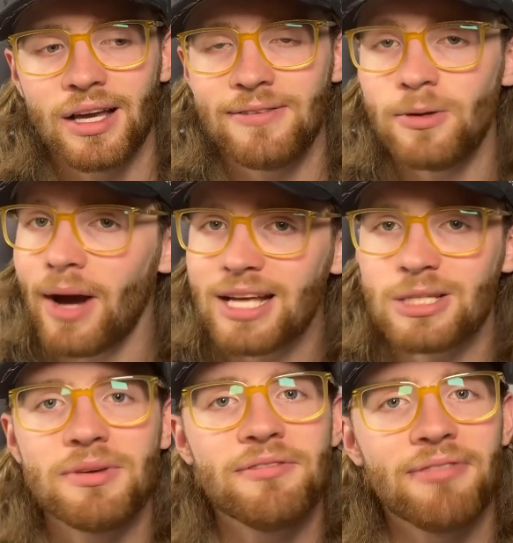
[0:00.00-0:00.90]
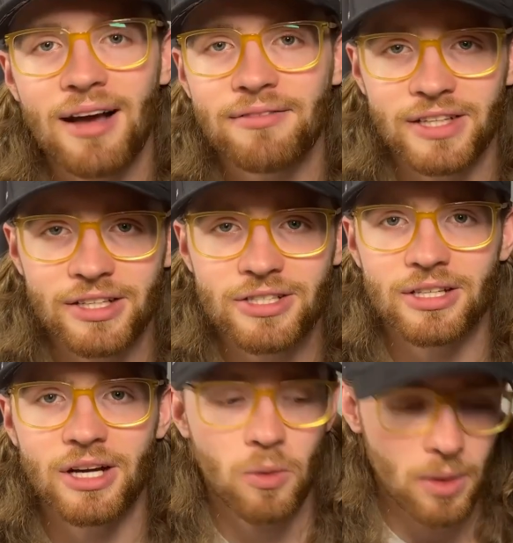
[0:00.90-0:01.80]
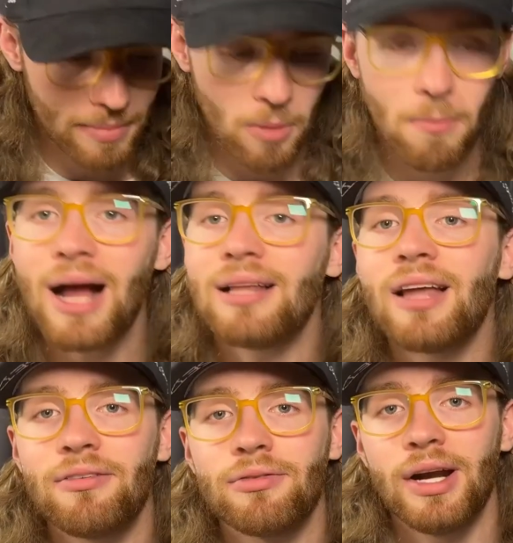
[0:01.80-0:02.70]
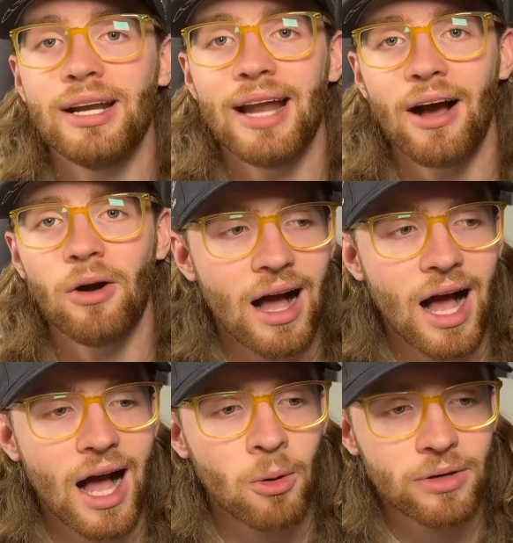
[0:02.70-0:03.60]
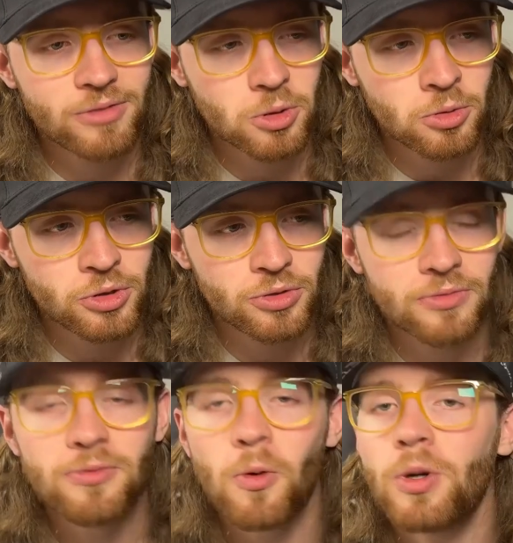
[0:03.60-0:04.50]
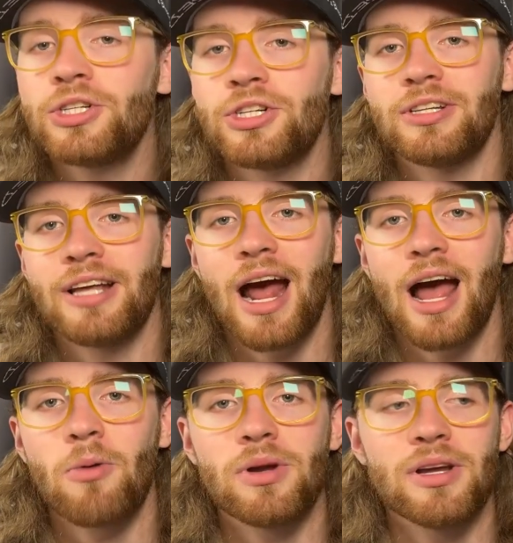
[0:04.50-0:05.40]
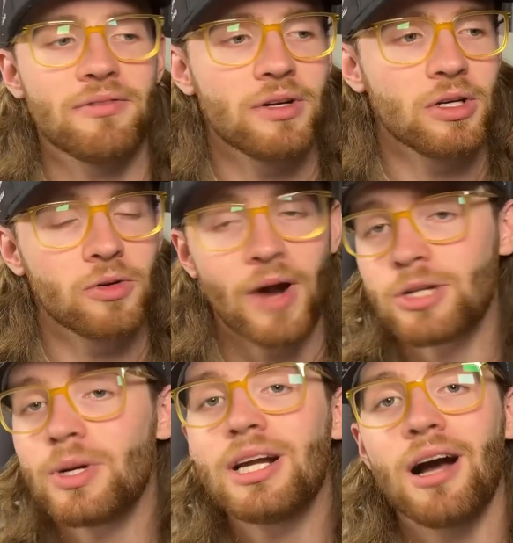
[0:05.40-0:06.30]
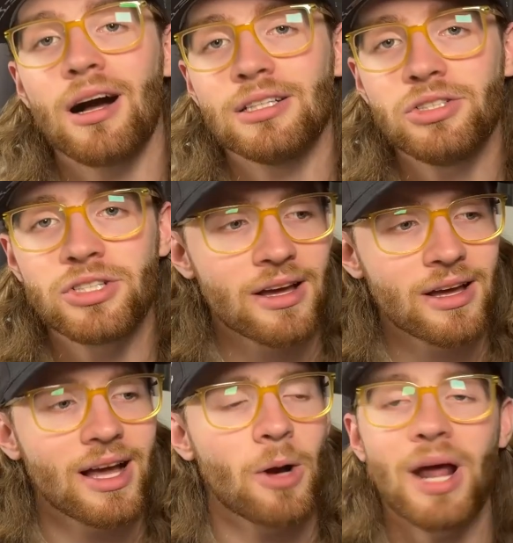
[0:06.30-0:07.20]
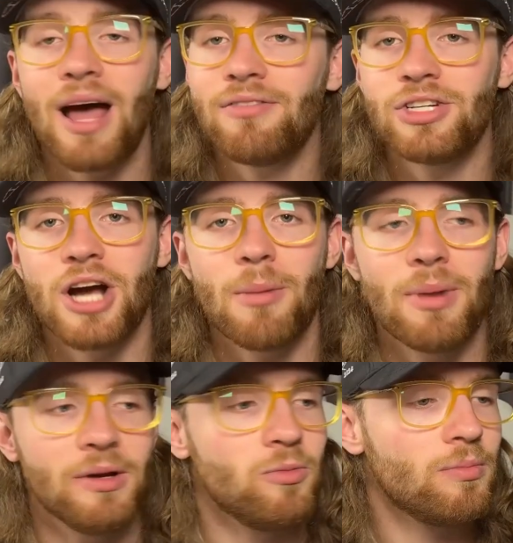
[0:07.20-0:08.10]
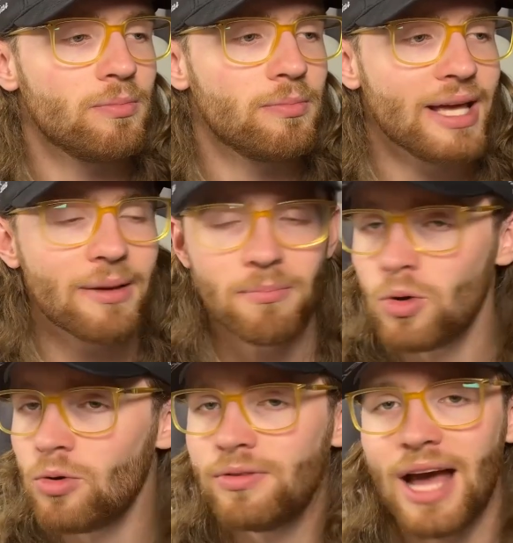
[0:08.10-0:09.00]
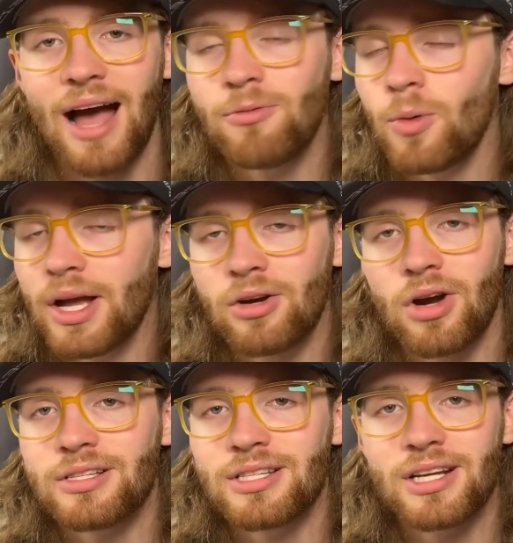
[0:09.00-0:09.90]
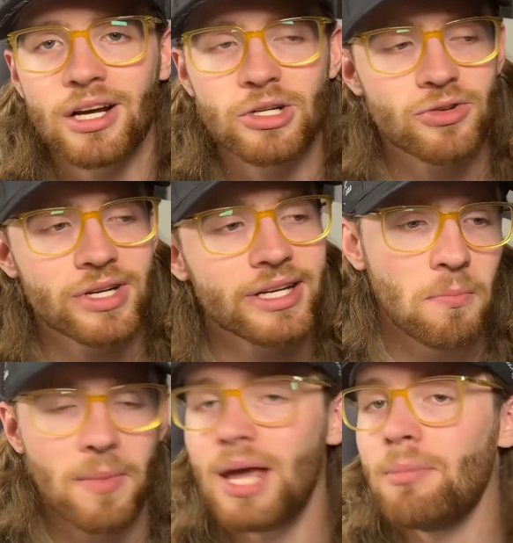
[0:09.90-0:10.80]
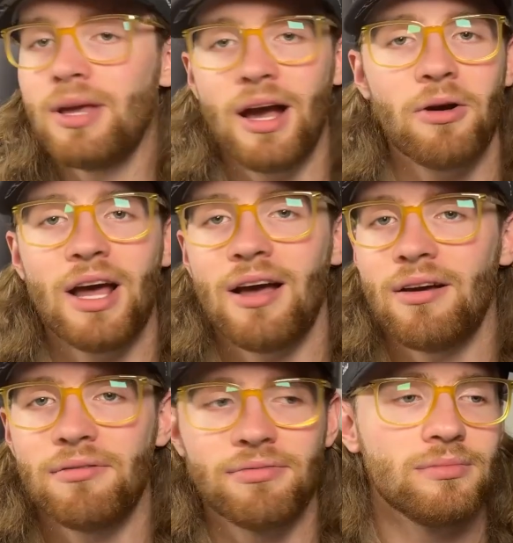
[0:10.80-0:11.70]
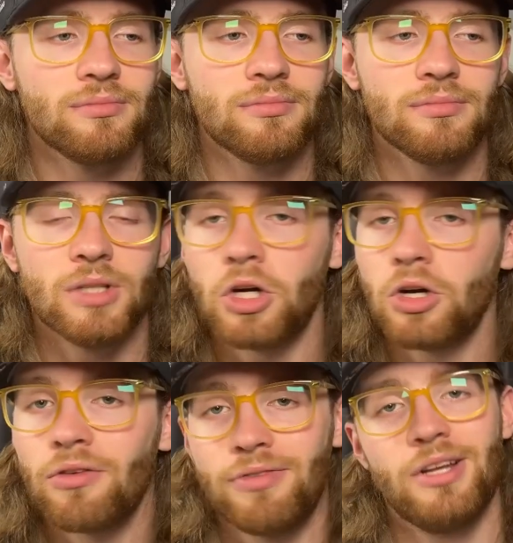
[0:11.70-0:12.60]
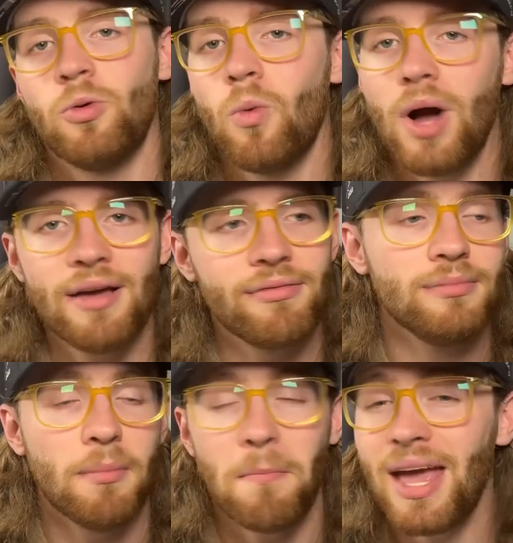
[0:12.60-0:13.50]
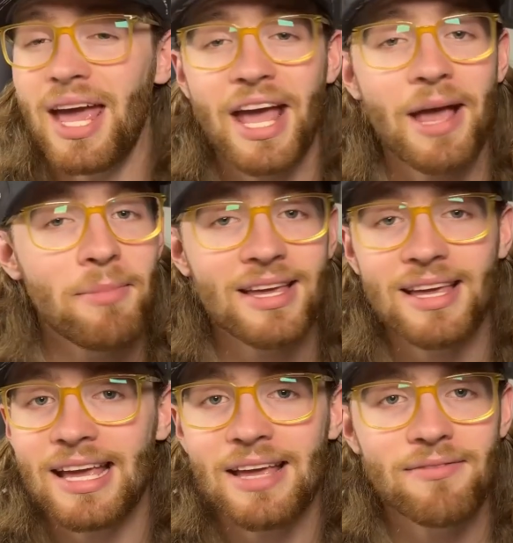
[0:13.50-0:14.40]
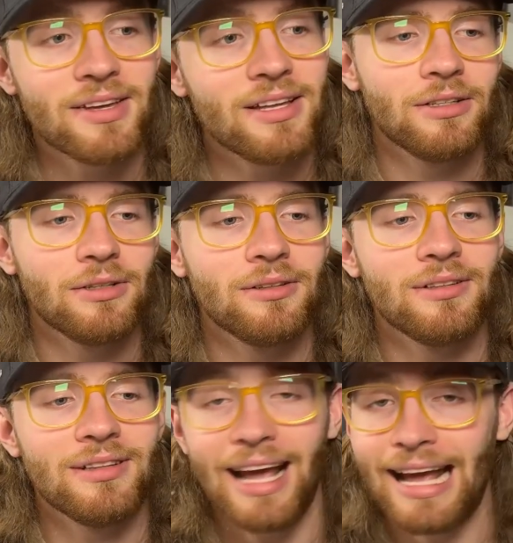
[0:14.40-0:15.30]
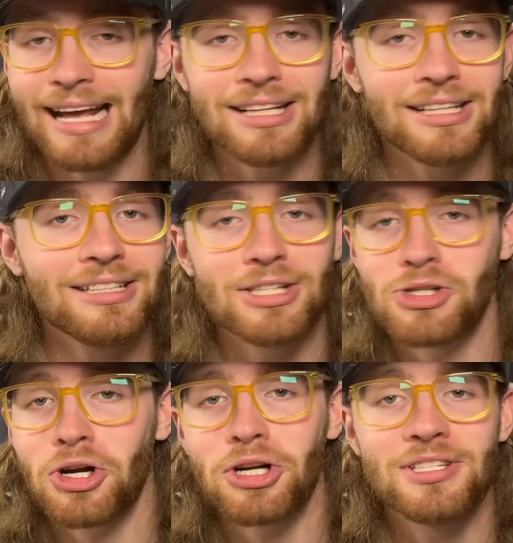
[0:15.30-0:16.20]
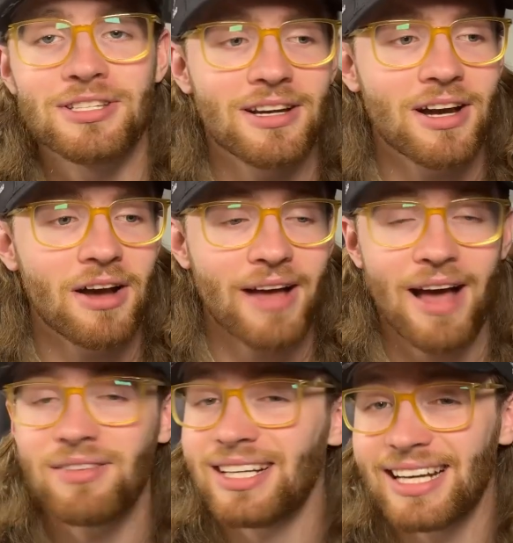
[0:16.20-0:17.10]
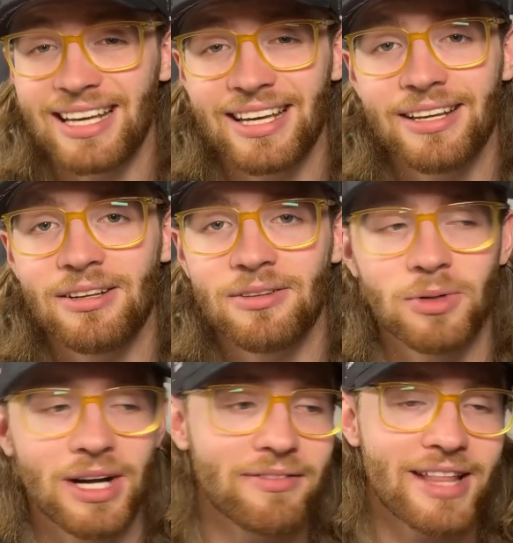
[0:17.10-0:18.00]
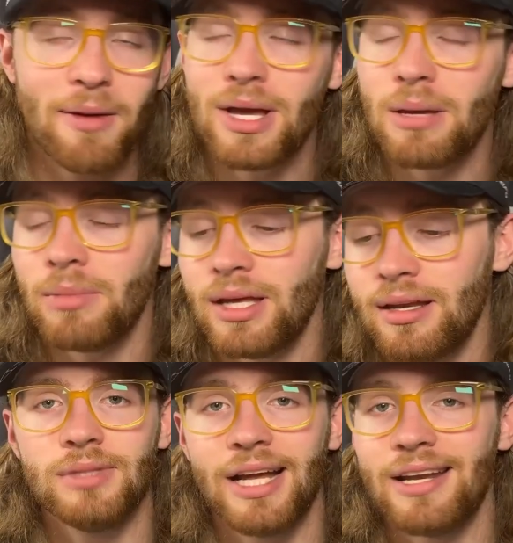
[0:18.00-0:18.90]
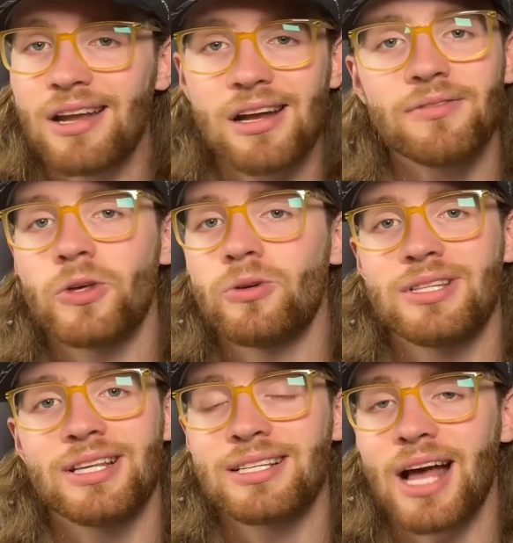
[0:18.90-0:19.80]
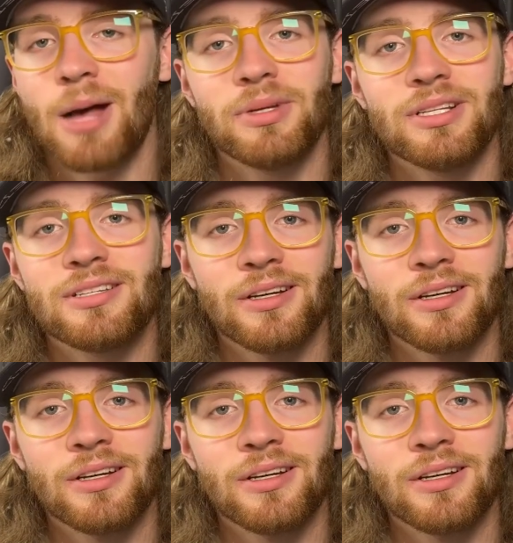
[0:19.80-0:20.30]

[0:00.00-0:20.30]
If you asked me 5 years ago about my life right now, I would have told you for sure that I would have graduated college, I would have a job, I'd be moved halfway across the country, maybe I would have a girlfriend, a wife, maybe even the inklings, the starts of having a kid, whatever that may mean, and none of those things happened.